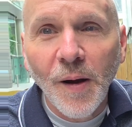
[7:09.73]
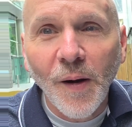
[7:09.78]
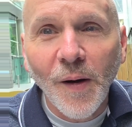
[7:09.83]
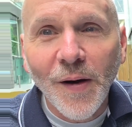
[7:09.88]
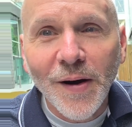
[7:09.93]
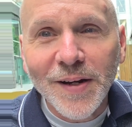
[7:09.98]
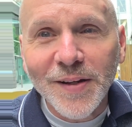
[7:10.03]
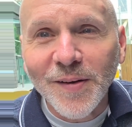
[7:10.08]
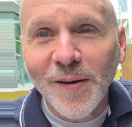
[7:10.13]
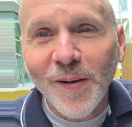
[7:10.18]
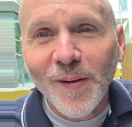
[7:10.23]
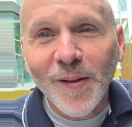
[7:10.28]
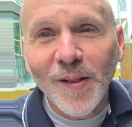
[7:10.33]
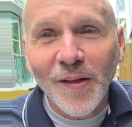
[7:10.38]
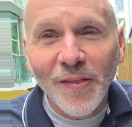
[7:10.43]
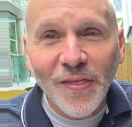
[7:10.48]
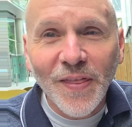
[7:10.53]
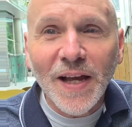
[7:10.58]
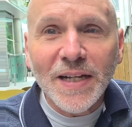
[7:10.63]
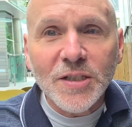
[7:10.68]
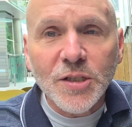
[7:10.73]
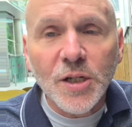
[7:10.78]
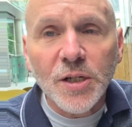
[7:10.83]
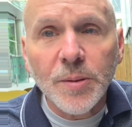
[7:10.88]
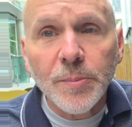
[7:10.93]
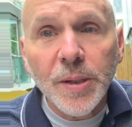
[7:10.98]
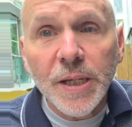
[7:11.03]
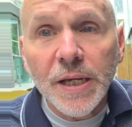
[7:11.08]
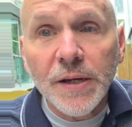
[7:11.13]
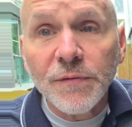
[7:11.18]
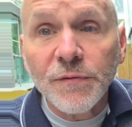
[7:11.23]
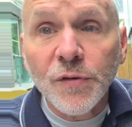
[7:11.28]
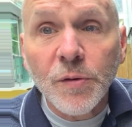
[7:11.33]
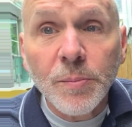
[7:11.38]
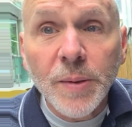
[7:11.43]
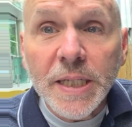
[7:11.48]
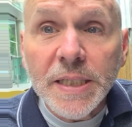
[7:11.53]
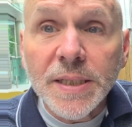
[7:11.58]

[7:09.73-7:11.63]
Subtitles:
All right, y'all, that's going to be it for me